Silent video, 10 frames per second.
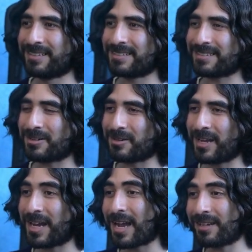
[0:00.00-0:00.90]
So
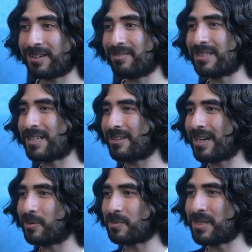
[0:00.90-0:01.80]
AI could even tell
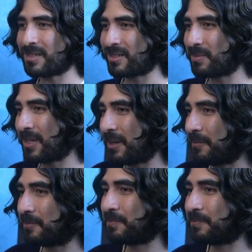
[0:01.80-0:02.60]
that I was missing something here.